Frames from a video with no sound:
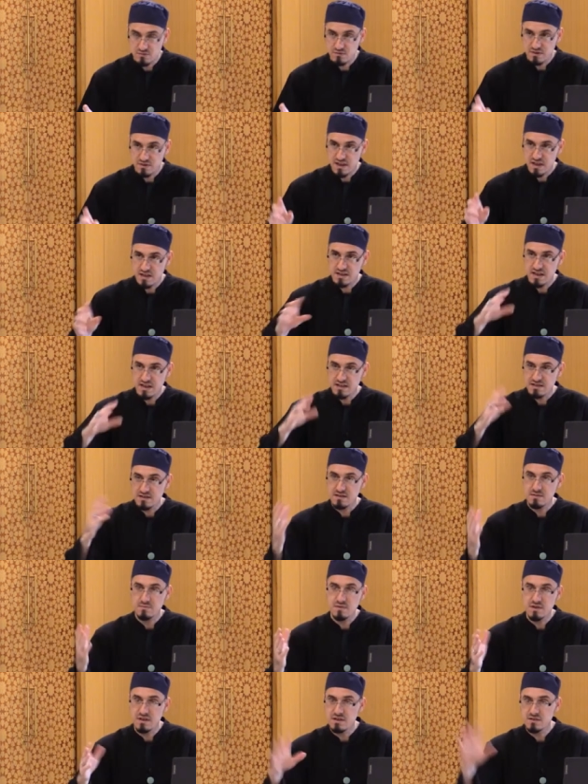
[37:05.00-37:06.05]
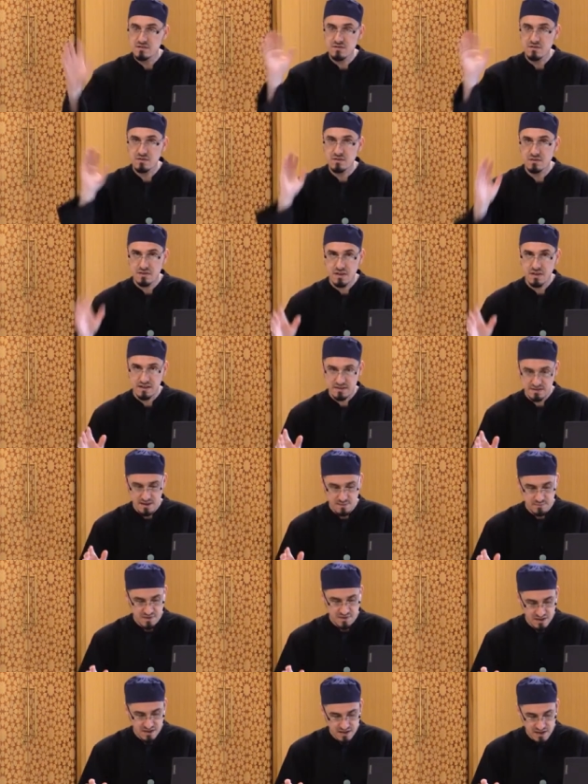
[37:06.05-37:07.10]
So their testimony is not
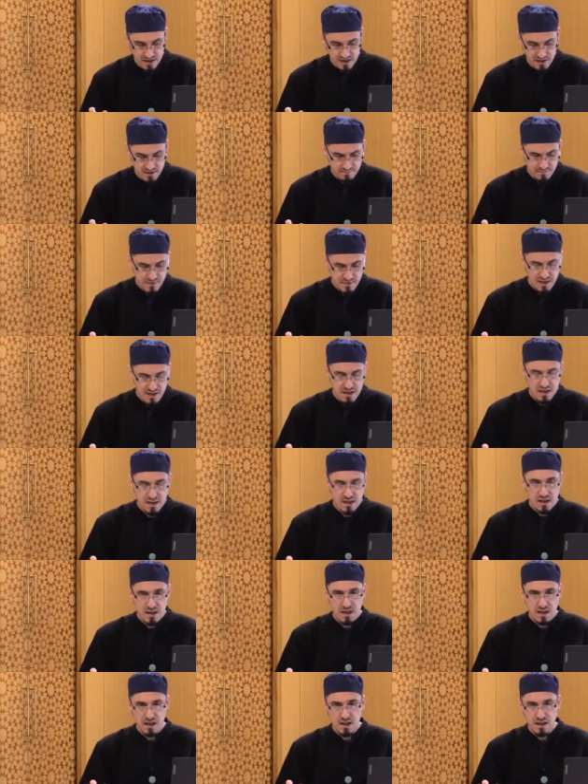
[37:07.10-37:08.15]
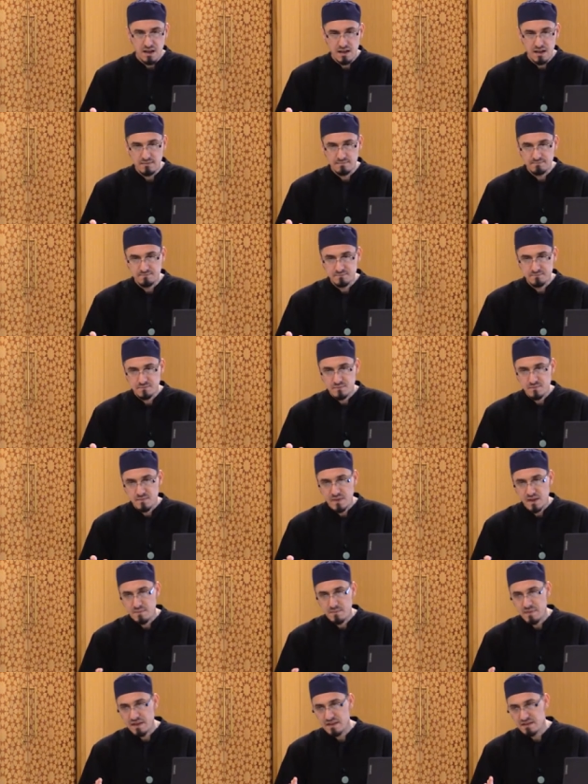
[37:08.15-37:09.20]
accepted again. Uh,
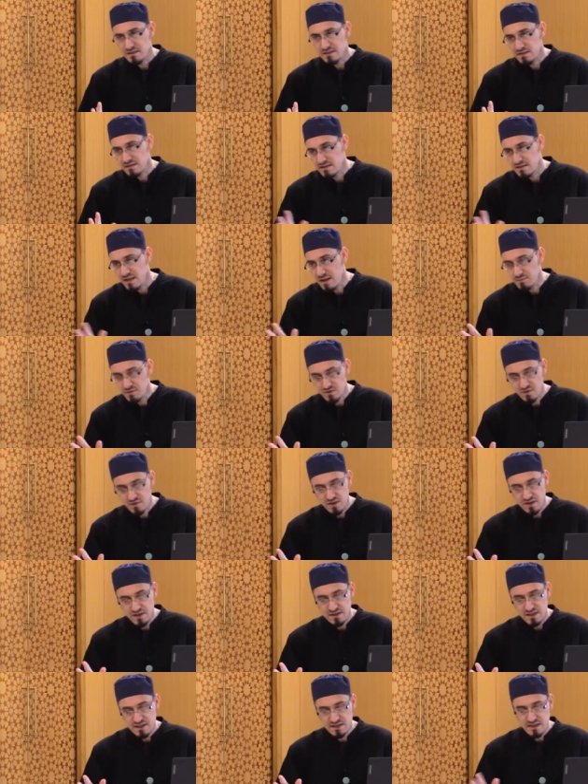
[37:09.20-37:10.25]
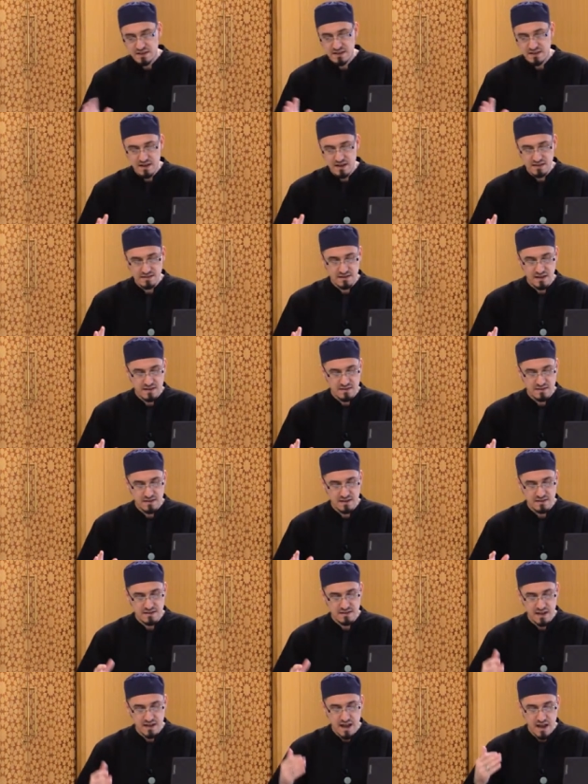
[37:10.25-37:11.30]
but some scholars they say the next ayah
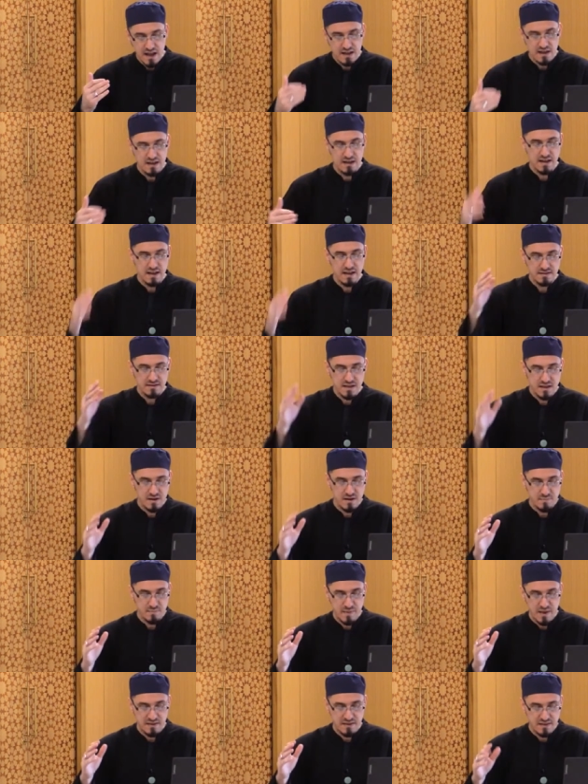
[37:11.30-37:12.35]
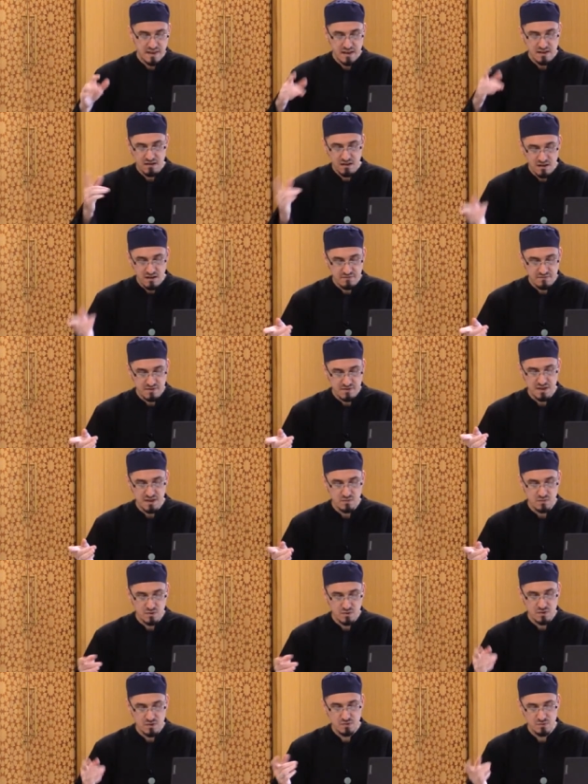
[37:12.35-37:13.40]
says, unless they repent thereafter
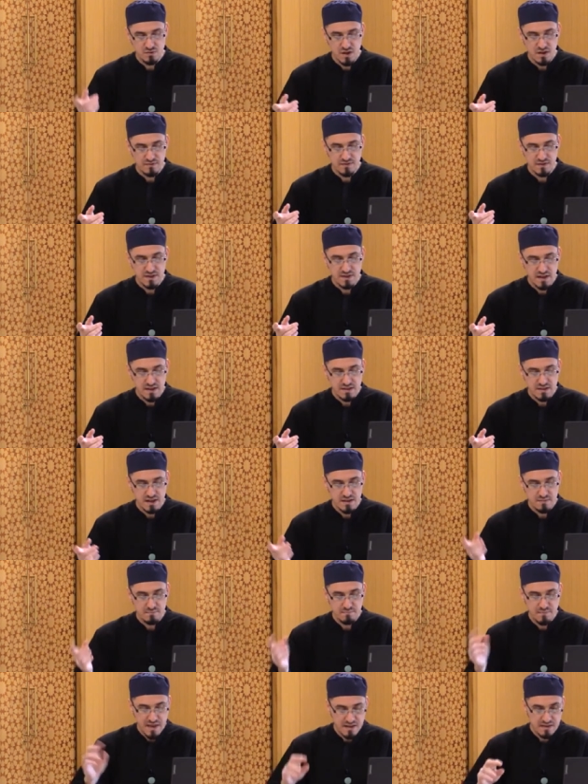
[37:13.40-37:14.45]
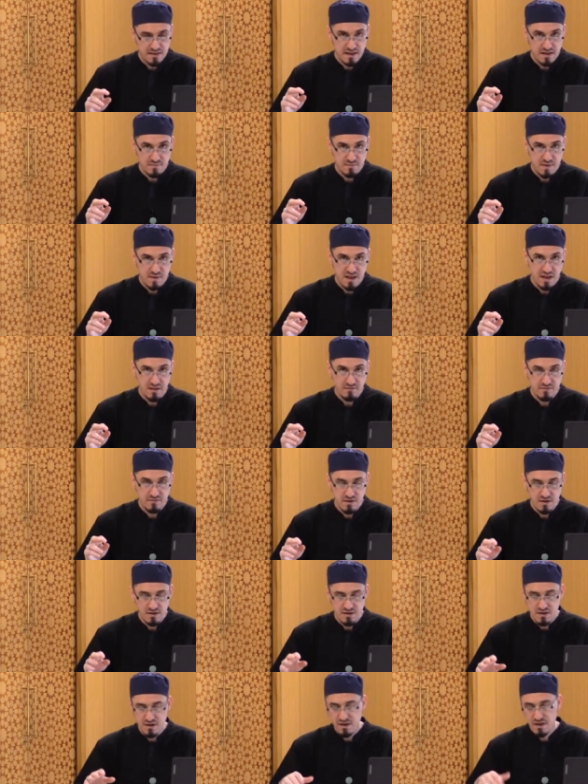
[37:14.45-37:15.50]
or soon after that and mend their
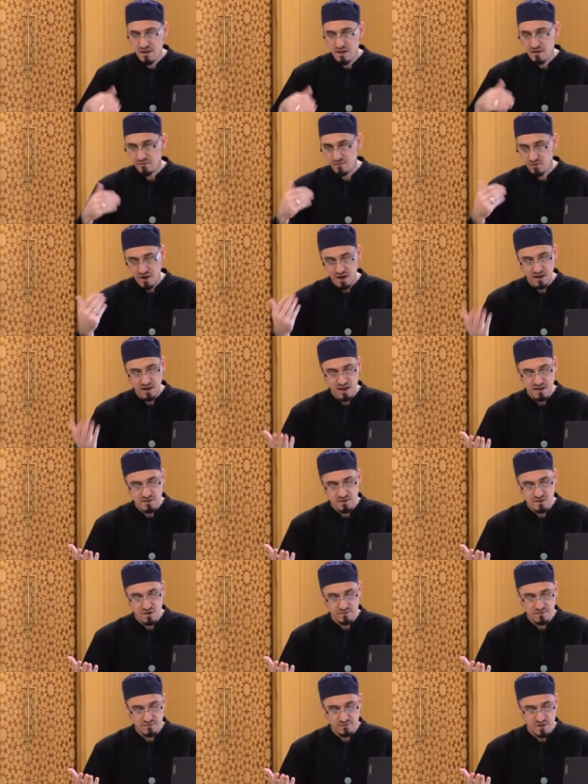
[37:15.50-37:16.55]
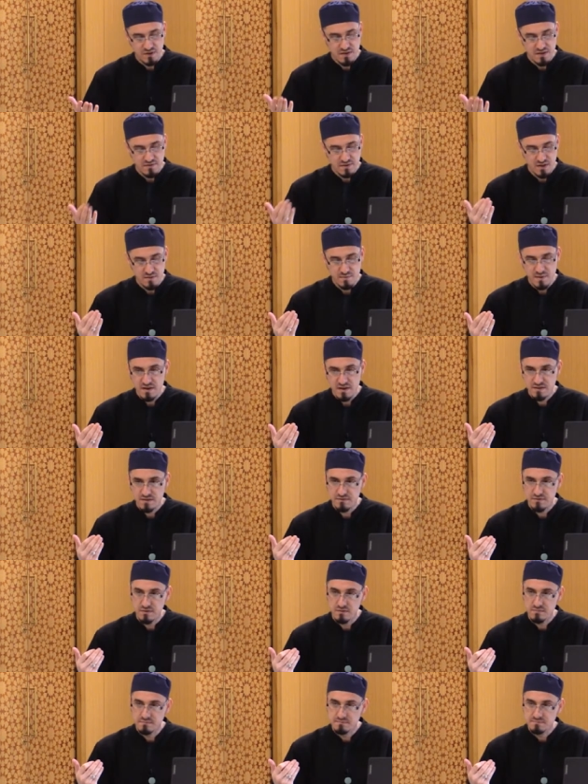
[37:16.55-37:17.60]
behavior, for Allah is oft forgiving and
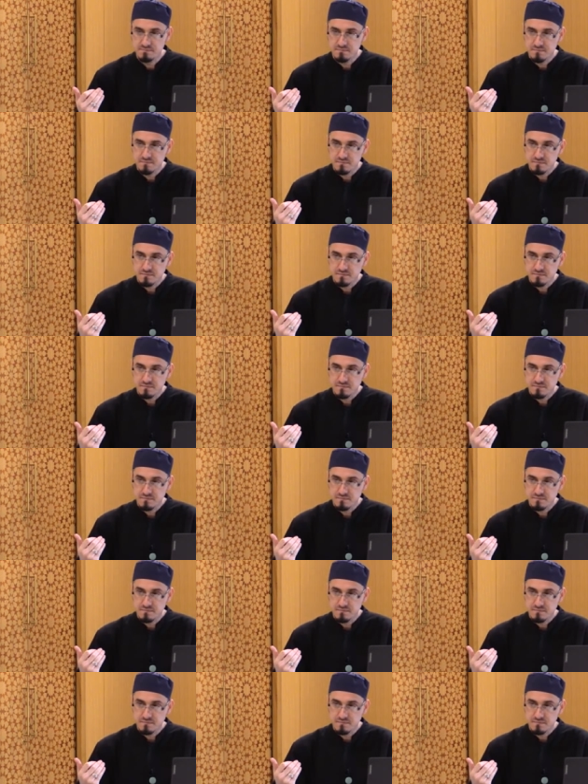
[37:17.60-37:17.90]
merciful.